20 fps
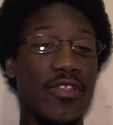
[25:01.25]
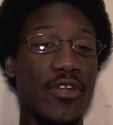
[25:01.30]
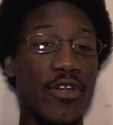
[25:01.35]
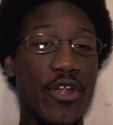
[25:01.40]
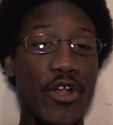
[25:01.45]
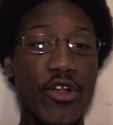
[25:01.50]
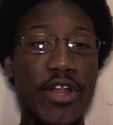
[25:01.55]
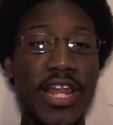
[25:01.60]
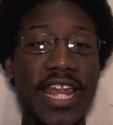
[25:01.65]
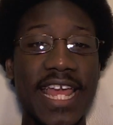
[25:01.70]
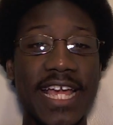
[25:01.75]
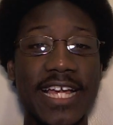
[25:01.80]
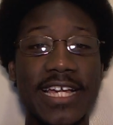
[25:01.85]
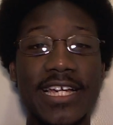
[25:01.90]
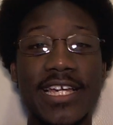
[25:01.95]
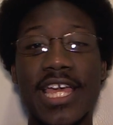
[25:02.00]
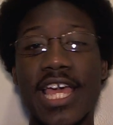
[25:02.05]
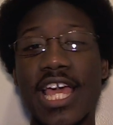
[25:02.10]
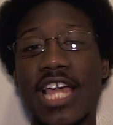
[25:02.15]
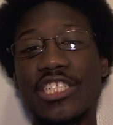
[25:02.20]
the Nerd
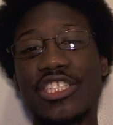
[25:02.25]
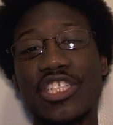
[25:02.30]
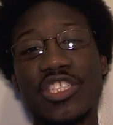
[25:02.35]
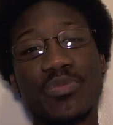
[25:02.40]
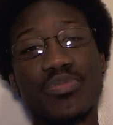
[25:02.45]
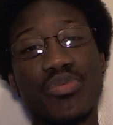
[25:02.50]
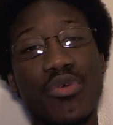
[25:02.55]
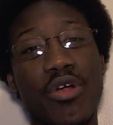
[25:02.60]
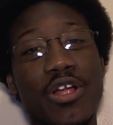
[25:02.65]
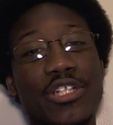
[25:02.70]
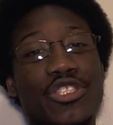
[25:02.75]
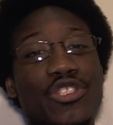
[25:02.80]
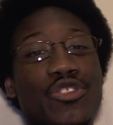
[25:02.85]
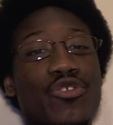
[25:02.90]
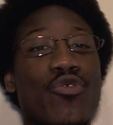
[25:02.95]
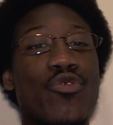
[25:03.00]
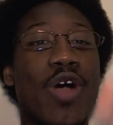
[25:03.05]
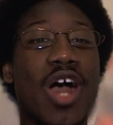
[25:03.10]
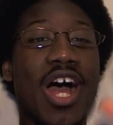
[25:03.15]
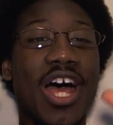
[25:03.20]
Nigga. Just brought
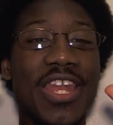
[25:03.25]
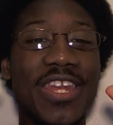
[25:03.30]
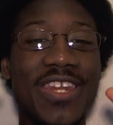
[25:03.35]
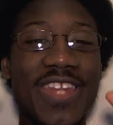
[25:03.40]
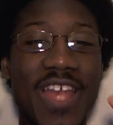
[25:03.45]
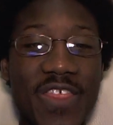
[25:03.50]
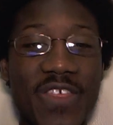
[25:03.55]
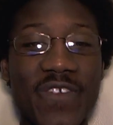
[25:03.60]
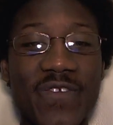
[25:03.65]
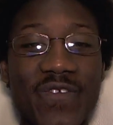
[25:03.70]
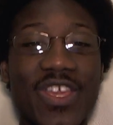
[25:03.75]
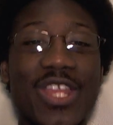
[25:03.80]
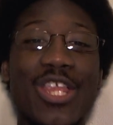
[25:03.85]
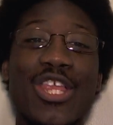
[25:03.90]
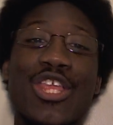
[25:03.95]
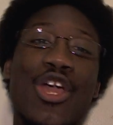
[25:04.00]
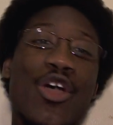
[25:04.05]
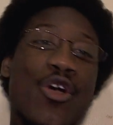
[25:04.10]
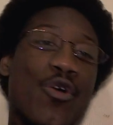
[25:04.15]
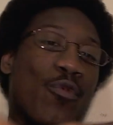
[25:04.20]
you another
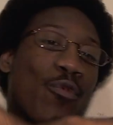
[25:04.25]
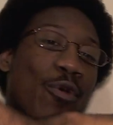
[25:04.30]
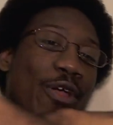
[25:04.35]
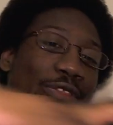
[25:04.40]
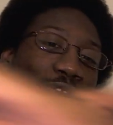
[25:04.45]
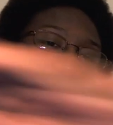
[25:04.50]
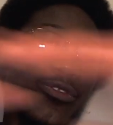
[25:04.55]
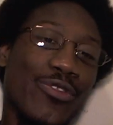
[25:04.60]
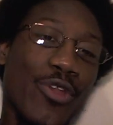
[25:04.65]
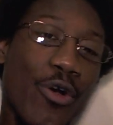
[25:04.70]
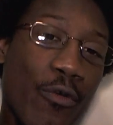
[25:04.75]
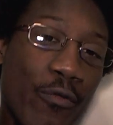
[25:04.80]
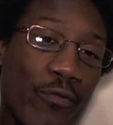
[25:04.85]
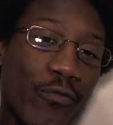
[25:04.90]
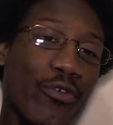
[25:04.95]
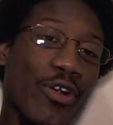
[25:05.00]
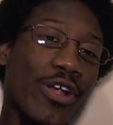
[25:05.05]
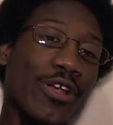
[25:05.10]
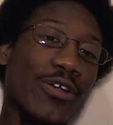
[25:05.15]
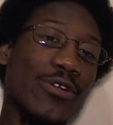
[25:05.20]
video with no
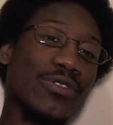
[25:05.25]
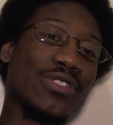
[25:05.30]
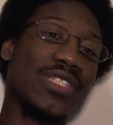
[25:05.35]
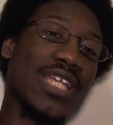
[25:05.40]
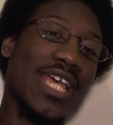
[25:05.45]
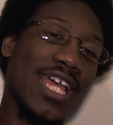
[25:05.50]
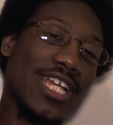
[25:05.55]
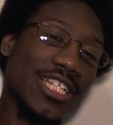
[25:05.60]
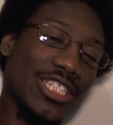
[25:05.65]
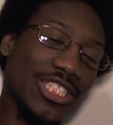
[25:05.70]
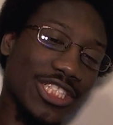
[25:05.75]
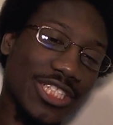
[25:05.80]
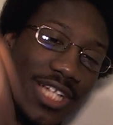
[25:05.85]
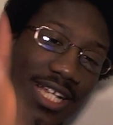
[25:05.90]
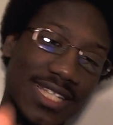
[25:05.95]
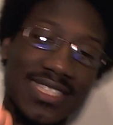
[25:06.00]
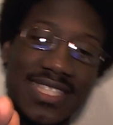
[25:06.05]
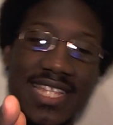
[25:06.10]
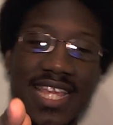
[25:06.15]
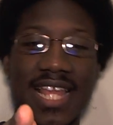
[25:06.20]
frills,
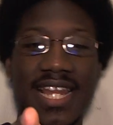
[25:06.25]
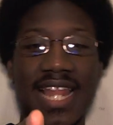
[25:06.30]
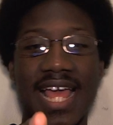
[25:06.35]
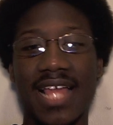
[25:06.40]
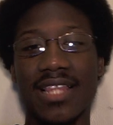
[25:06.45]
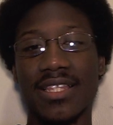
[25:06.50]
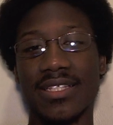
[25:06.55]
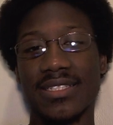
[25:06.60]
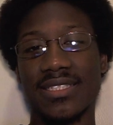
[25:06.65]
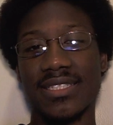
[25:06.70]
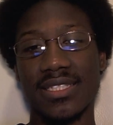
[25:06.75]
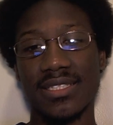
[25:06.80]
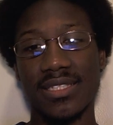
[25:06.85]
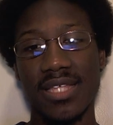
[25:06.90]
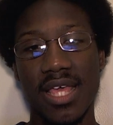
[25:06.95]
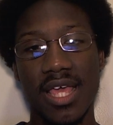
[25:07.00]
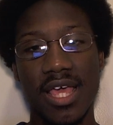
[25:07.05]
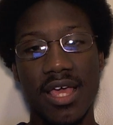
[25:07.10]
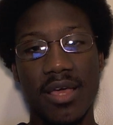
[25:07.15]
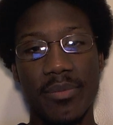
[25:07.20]
just the analysis.
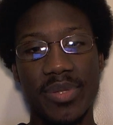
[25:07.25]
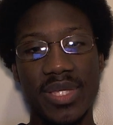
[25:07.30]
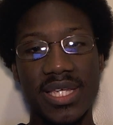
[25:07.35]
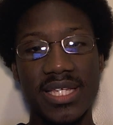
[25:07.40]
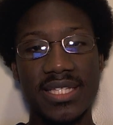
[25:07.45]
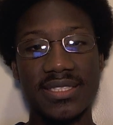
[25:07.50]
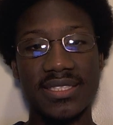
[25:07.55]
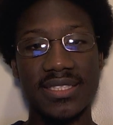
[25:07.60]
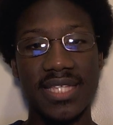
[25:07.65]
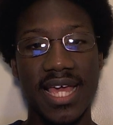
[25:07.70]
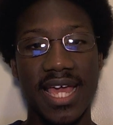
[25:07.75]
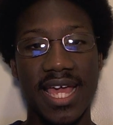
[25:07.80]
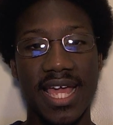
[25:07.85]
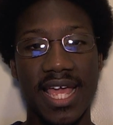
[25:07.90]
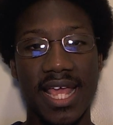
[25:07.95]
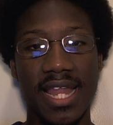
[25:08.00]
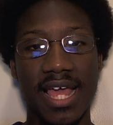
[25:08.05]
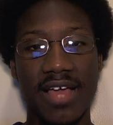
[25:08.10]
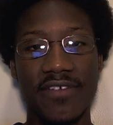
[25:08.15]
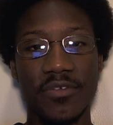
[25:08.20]
Peace
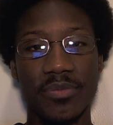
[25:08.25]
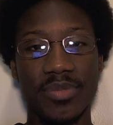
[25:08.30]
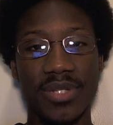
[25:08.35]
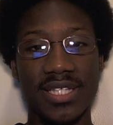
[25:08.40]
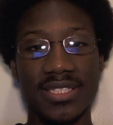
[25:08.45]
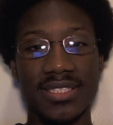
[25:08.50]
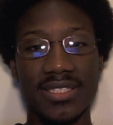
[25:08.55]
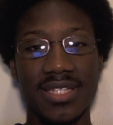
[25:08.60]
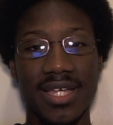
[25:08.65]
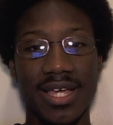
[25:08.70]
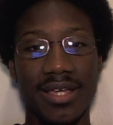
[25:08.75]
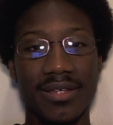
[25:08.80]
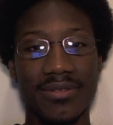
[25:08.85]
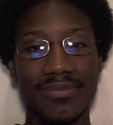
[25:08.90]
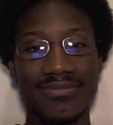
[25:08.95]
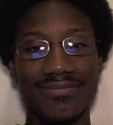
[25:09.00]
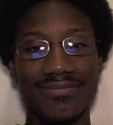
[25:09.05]
and have a blessed day.